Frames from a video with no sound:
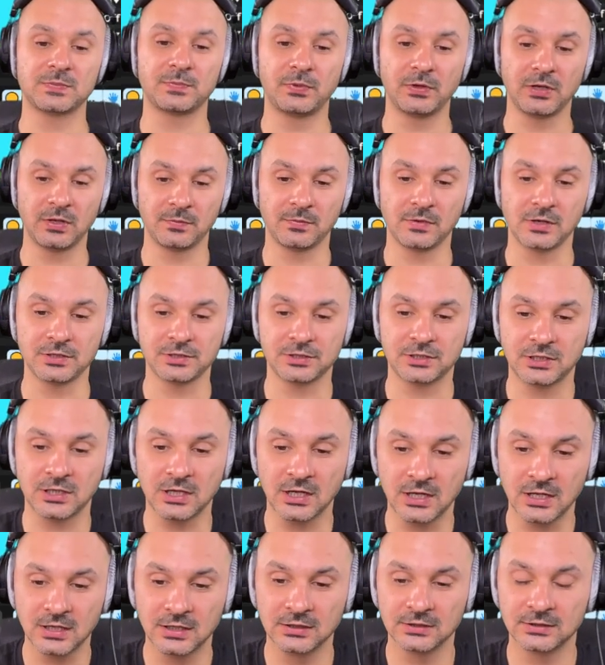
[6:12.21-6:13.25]
much
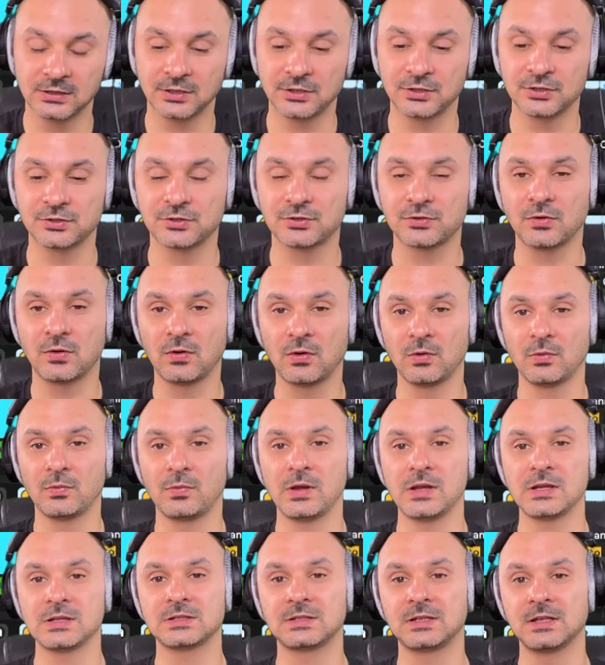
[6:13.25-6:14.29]
done. There's
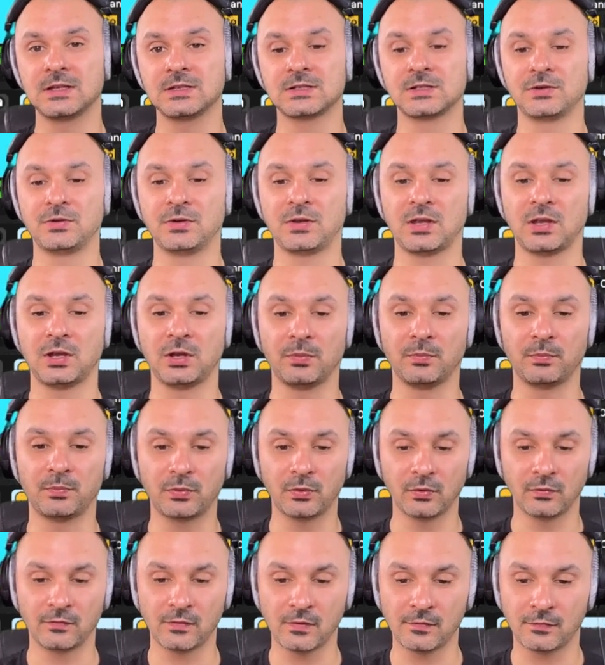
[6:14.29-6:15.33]
always things that you can
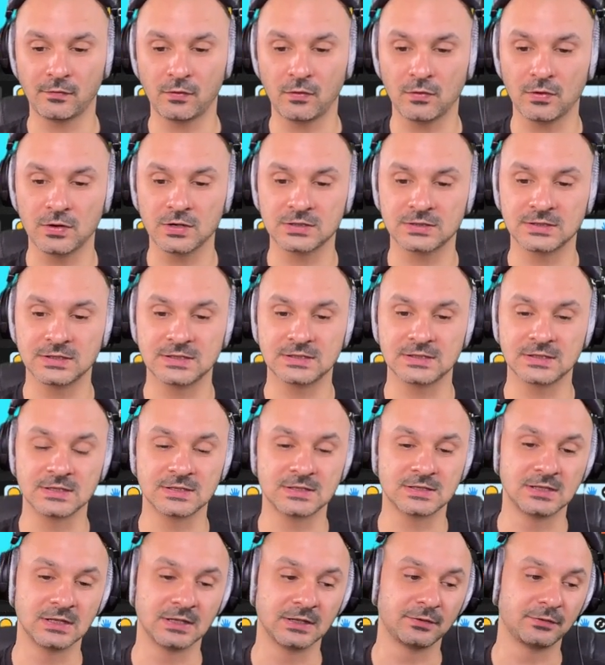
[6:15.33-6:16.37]
improve, of course. This is
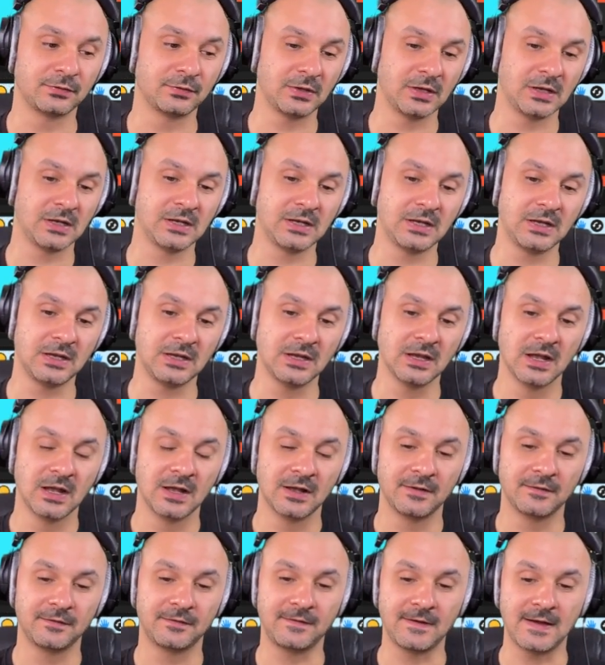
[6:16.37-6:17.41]
the really
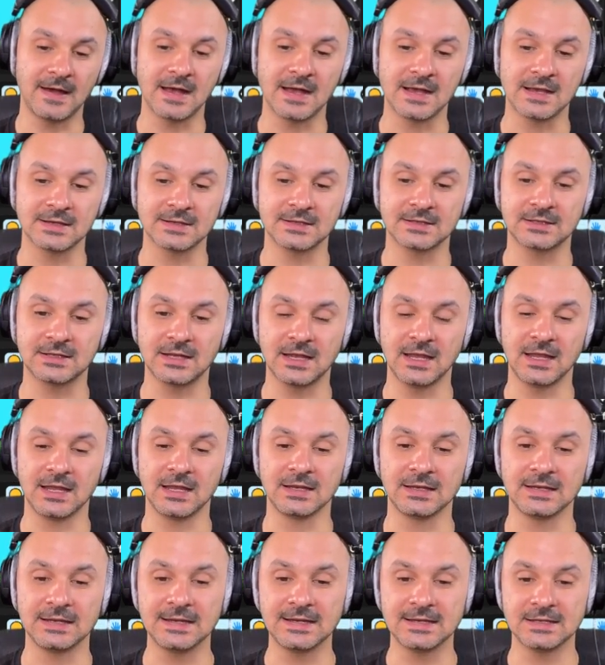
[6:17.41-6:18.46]
fast and
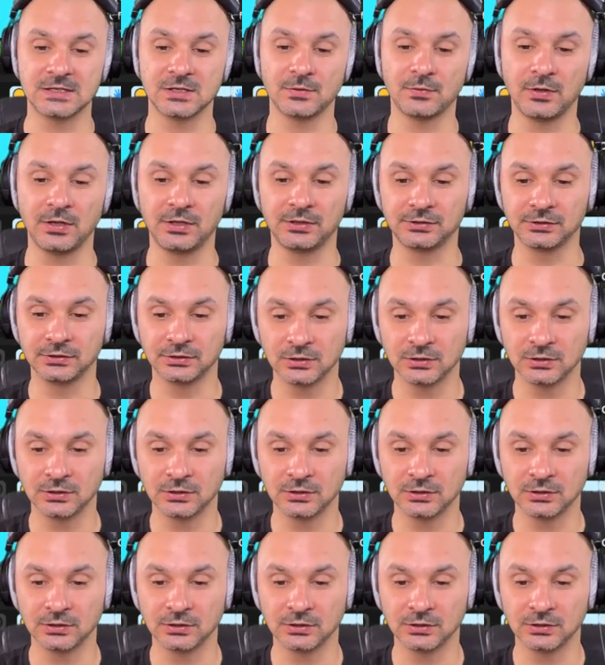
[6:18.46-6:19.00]
easy way to do